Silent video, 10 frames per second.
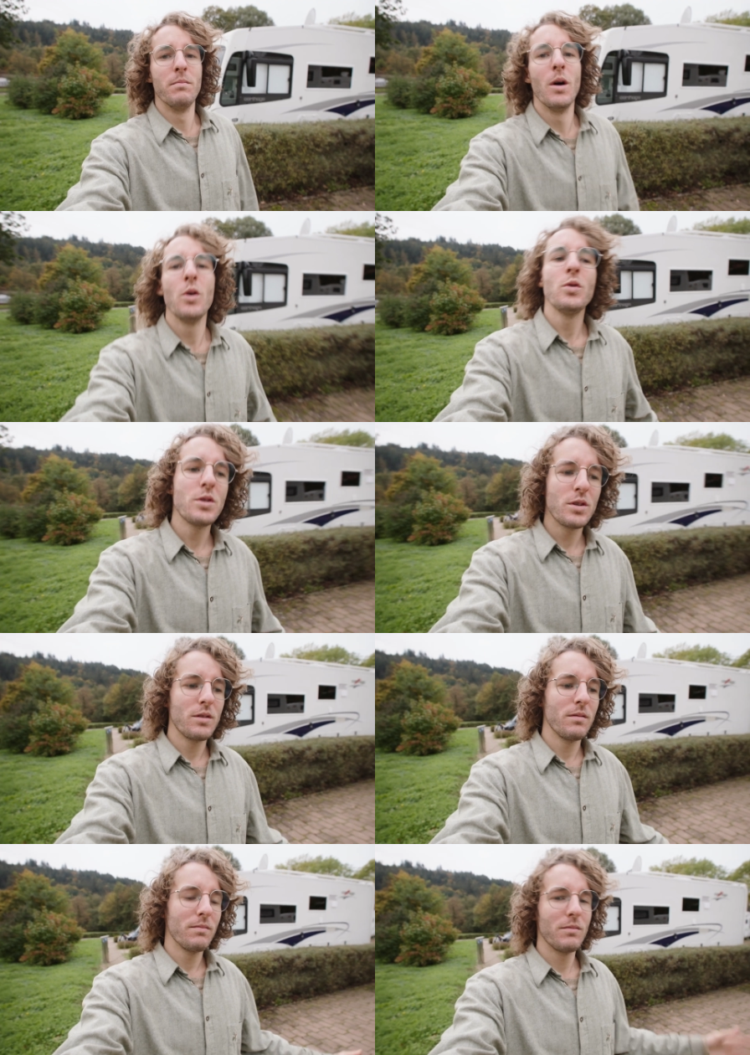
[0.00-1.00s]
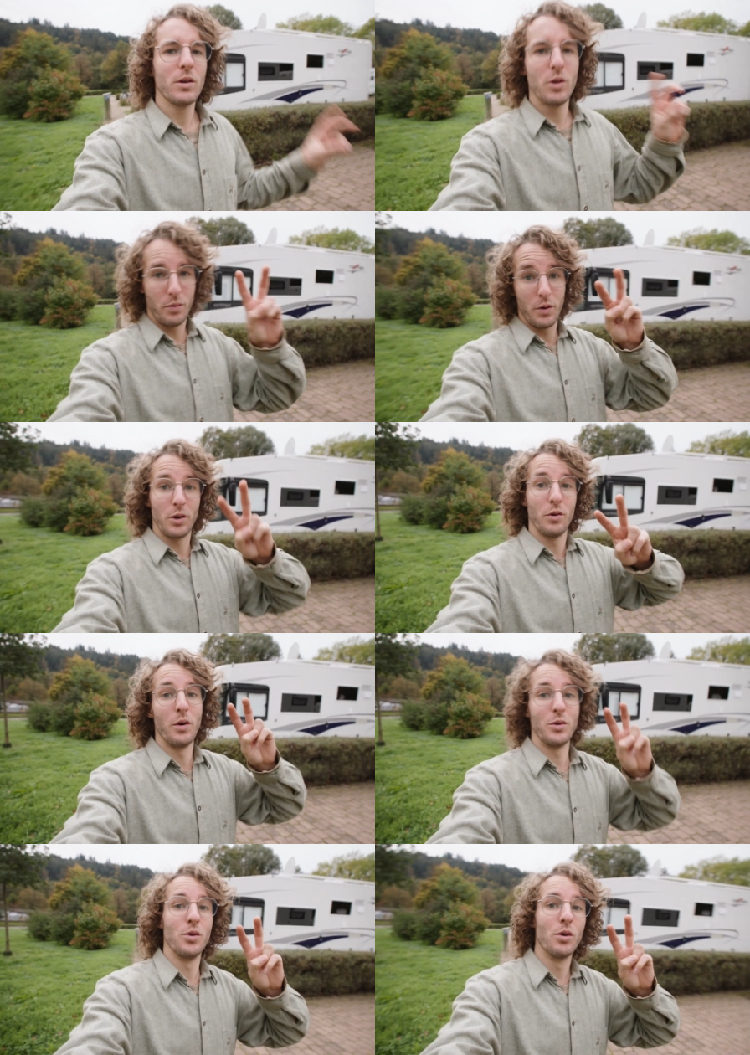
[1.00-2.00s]
Most
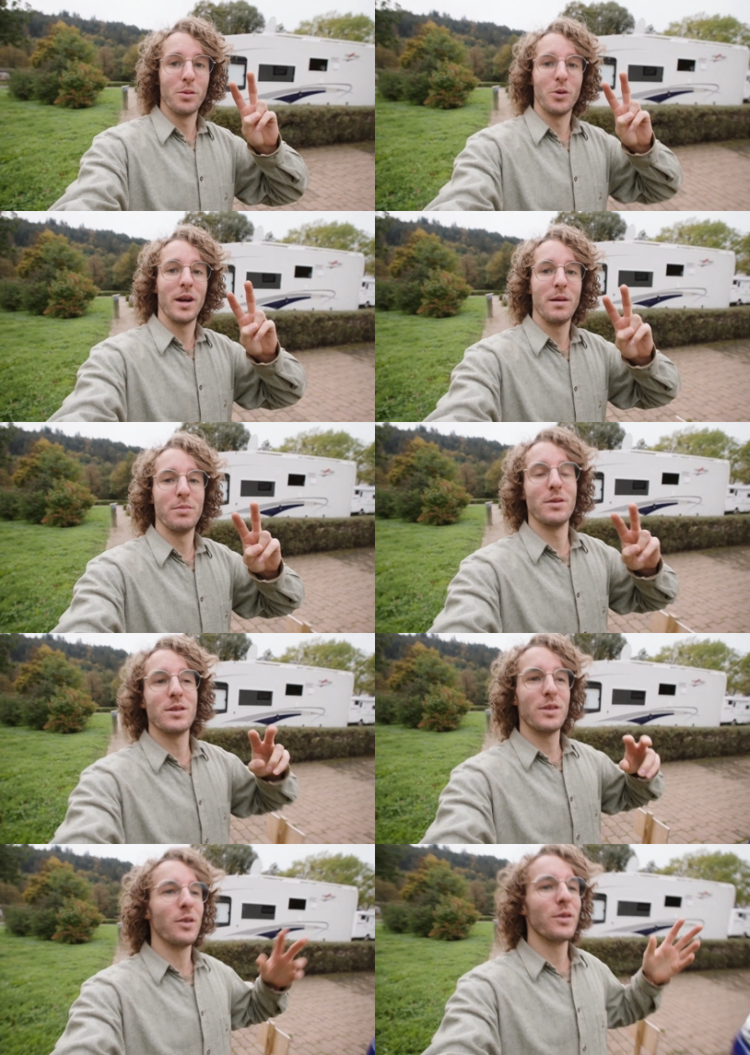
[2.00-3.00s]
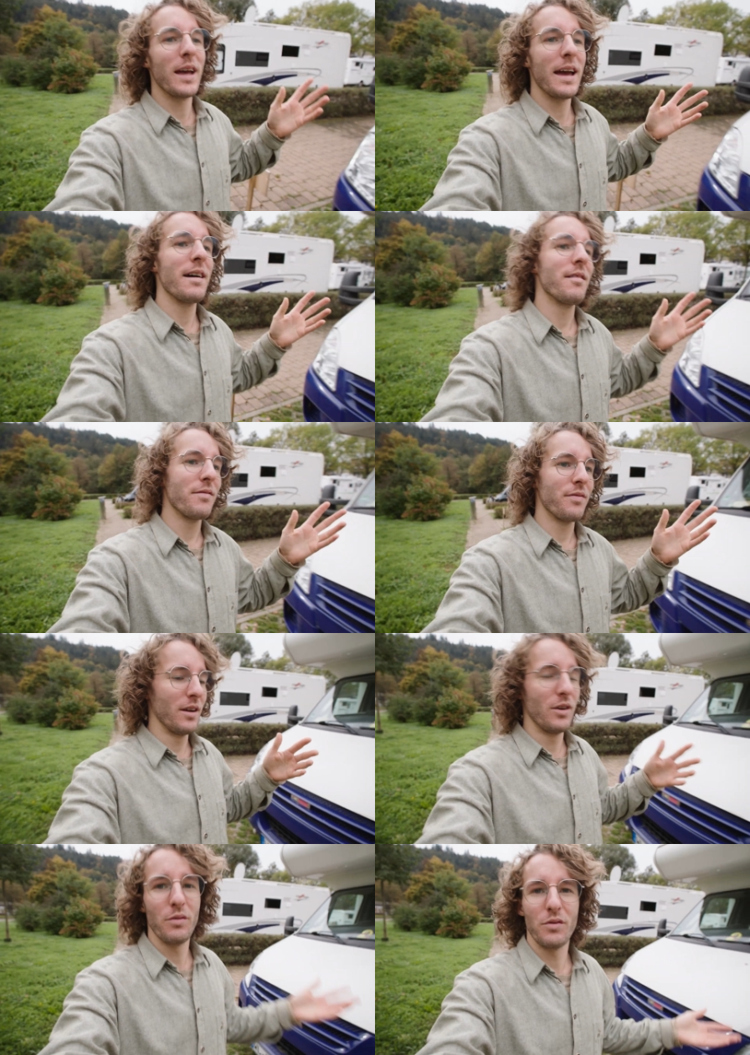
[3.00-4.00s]
quote-unquote normal campers don't have
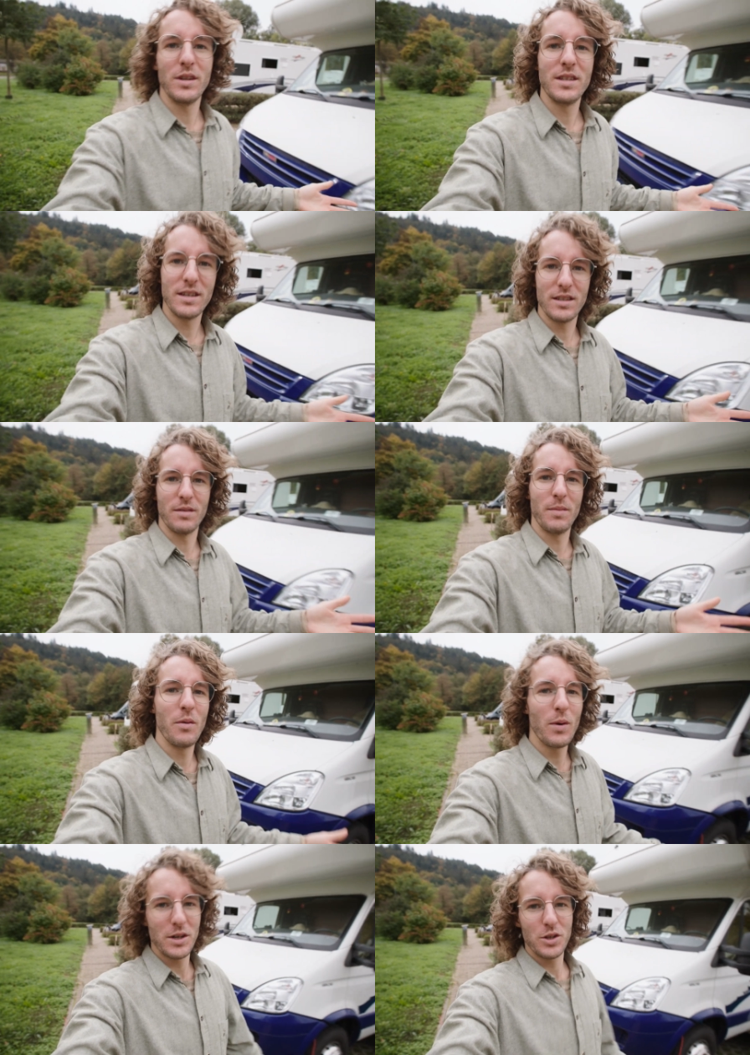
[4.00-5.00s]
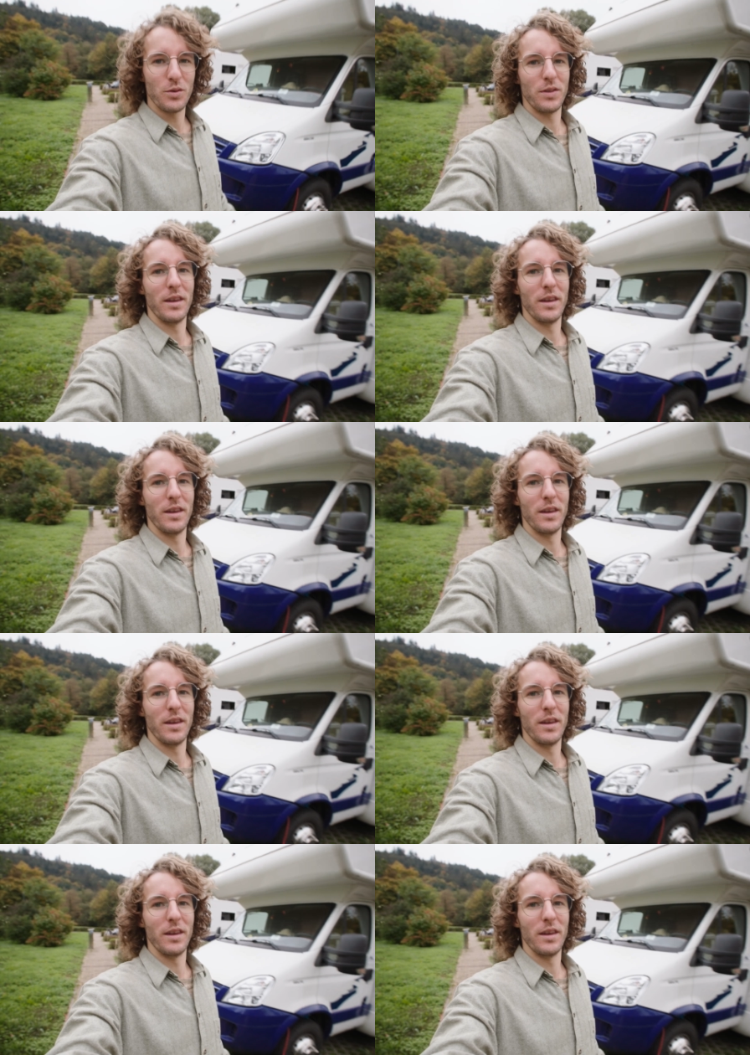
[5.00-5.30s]
an off-grid system, and why should